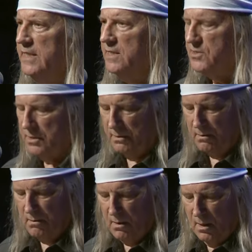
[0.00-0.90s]

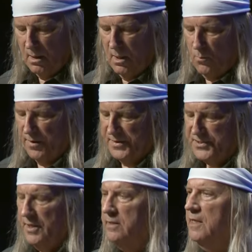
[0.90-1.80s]
Denison, where the
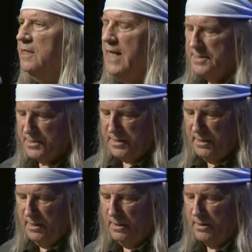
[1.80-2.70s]
Sunday
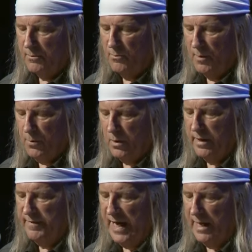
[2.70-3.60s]
Gazetteer
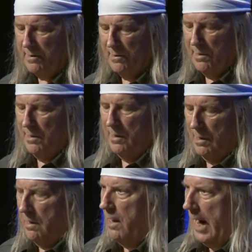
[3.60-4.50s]
reported that
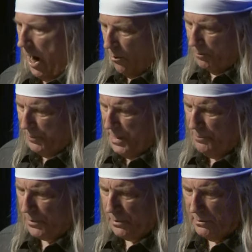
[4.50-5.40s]
our
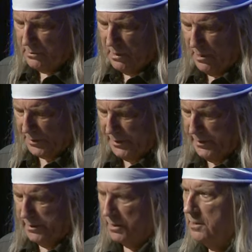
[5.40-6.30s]
people are
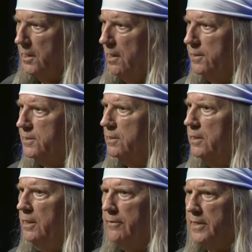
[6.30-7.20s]
getting a little
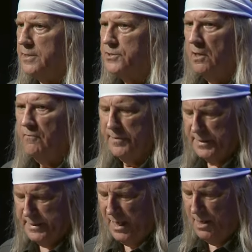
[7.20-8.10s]
delirious over
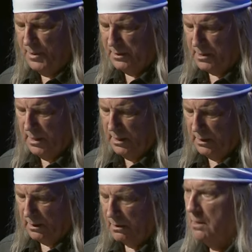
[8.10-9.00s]
the Diamond
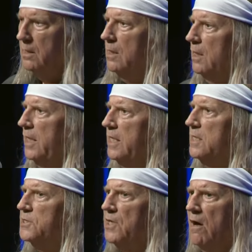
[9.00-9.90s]
King he
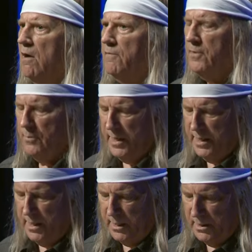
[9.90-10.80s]
is all the
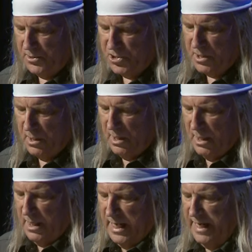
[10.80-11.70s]
rage,
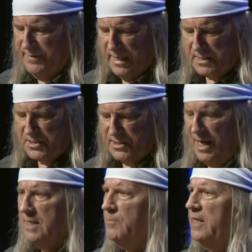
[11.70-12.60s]
and the
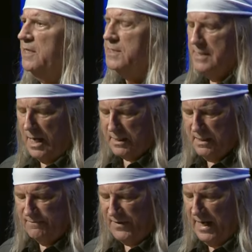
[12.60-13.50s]
excitement is not
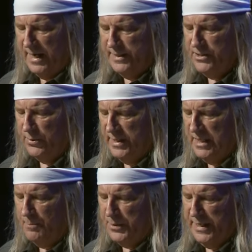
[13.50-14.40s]
confined to
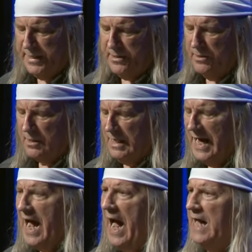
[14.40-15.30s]
any particular
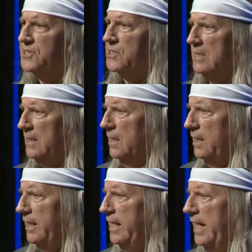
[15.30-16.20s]
class.
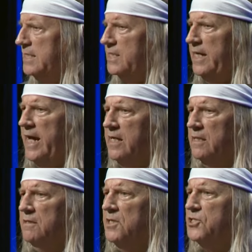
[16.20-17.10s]
He has
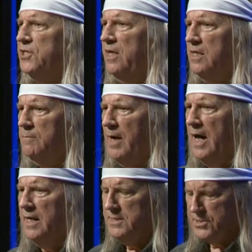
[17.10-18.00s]
taken the city
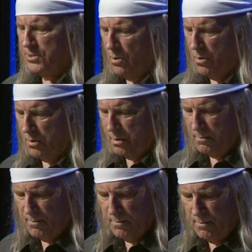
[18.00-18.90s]
by
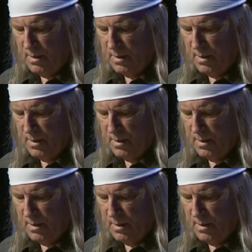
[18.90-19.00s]
storm.